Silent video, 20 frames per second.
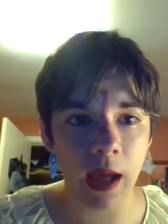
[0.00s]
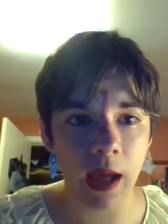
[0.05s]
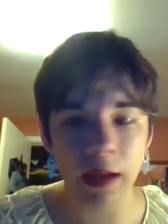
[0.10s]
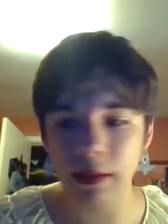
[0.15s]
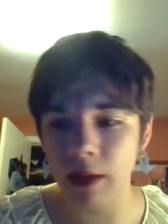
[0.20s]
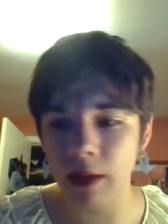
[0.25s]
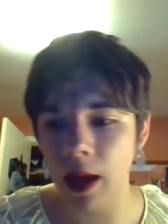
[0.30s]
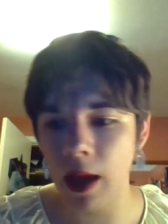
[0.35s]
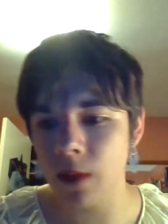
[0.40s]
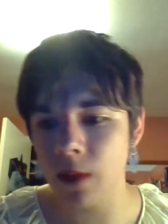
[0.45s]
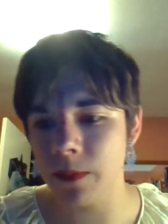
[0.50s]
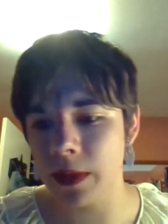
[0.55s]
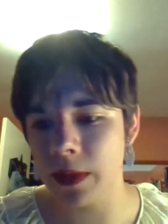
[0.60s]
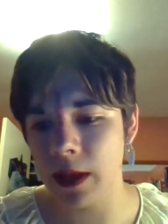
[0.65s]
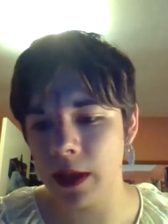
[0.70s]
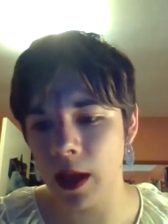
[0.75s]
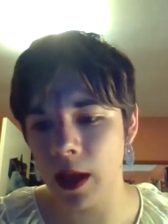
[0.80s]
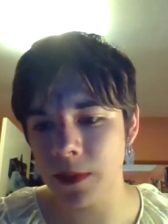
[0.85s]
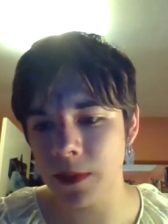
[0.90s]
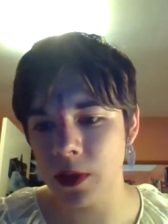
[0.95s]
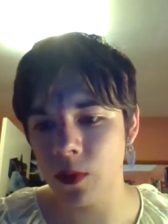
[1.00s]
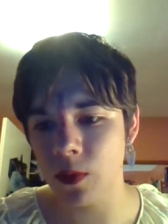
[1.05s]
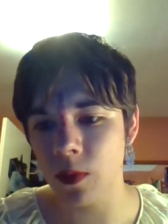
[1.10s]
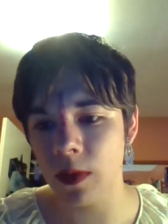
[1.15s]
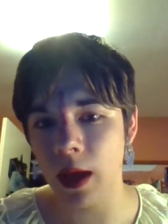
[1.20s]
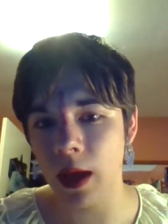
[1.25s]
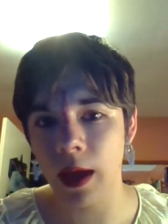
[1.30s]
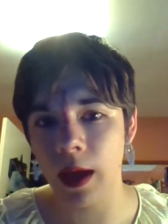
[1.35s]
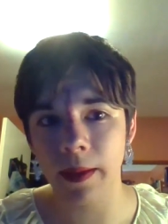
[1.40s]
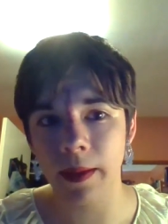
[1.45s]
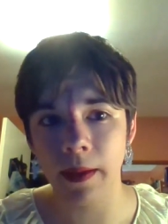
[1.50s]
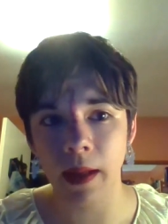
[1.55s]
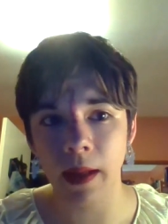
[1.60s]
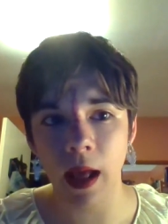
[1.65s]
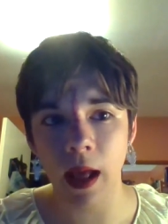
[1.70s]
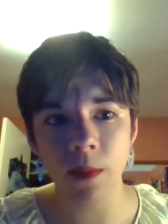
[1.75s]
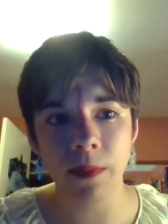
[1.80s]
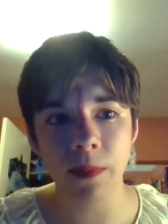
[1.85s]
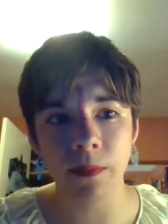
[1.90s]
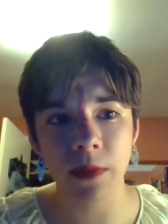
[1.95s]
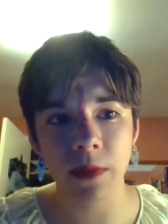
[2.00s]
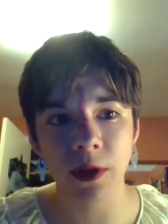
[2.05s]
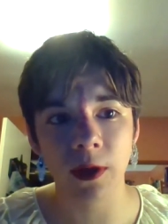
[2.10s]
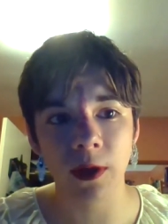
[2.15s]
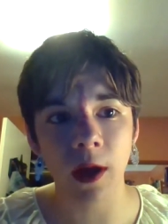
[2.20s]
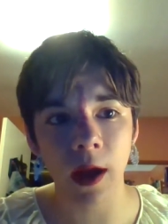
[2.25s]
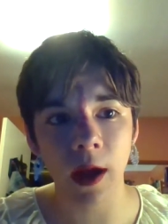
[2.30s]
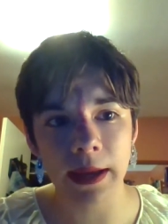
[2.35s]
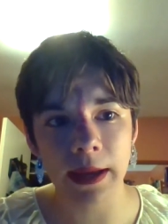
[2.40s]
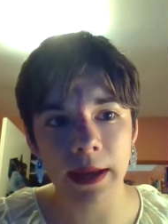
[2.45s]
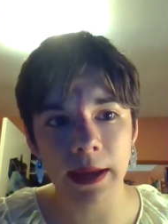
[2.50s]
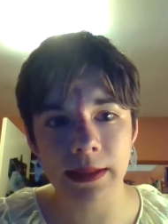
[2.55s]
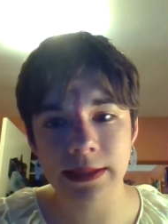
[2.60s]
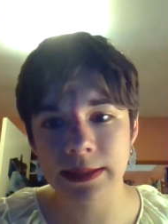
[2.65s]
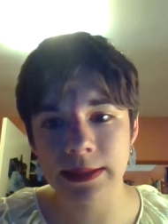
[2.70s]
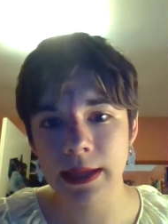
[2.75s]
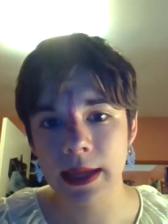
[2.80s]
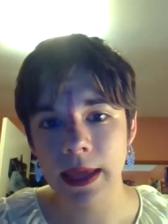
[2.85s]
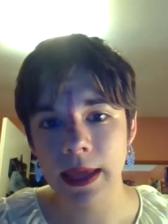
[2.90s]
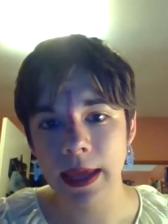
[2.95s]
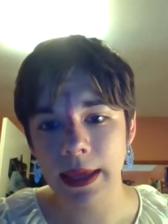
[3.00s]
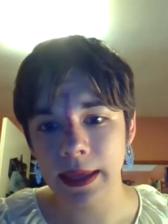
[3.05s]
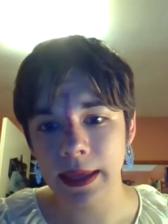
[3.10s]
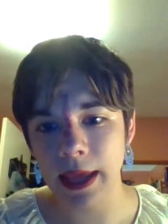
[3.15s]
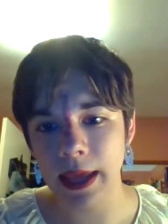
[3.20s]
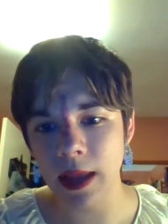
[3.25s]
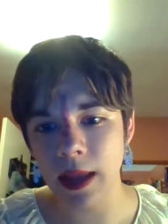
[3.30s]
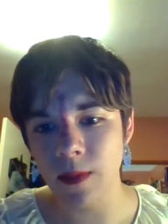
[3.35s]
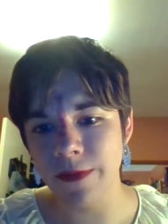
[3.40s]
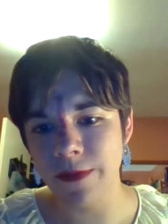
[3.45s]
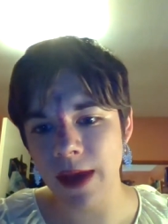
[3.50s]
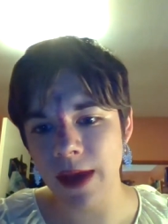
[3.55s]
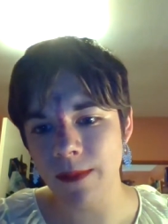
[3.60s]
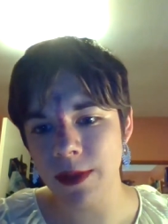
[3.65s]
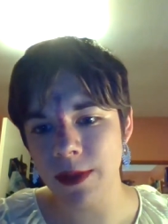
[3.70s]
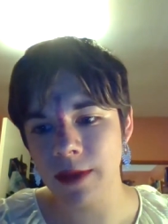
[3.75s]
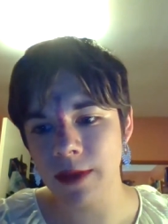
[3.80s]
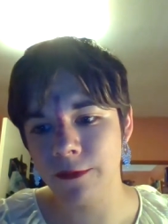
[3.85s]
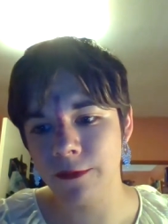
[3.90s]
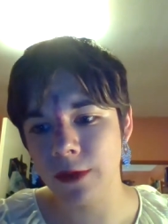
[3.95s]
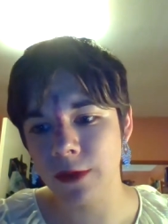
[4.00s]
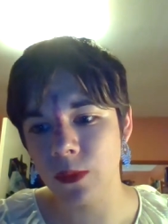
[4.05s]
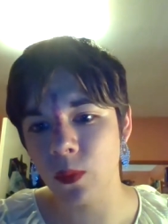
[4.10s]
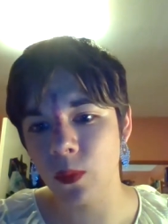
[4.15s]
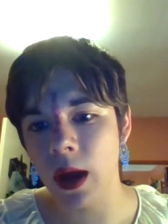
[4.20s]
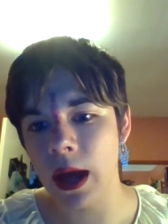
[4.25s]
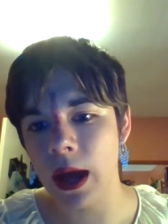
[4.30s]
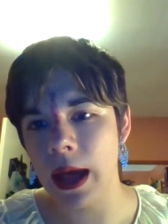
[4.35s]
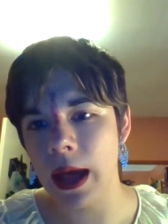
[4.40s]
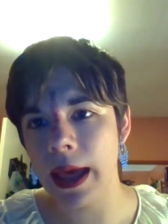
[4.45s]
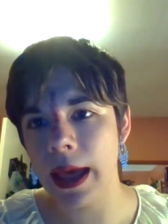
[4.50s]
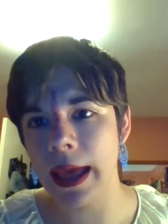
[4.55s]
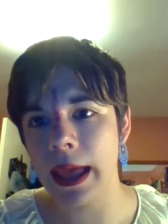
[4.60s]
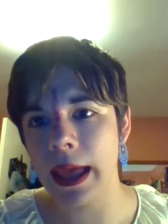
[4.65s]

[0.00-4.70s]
help your audience gain a bit of empathy for why